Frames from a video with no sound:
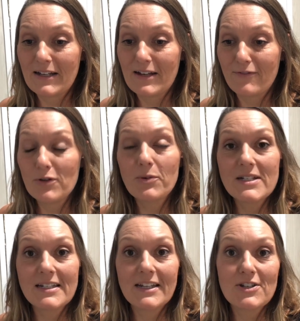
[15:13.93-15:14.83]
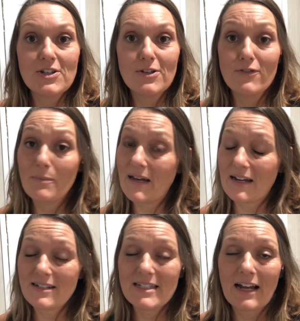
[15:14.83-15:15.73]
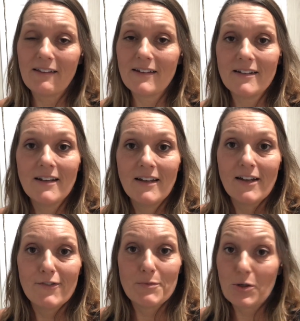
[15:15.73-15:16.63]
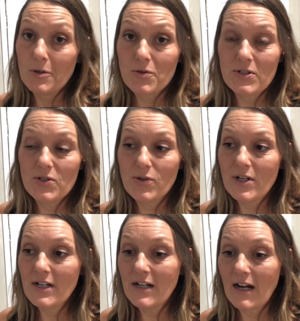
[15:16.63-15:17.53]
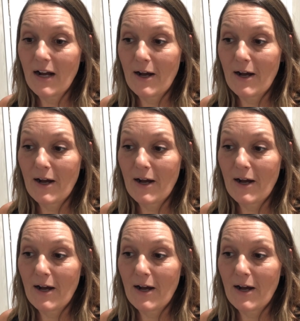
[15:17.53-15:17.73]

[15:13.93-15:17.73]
a food poisoning issue from bagged salad from the grocery store,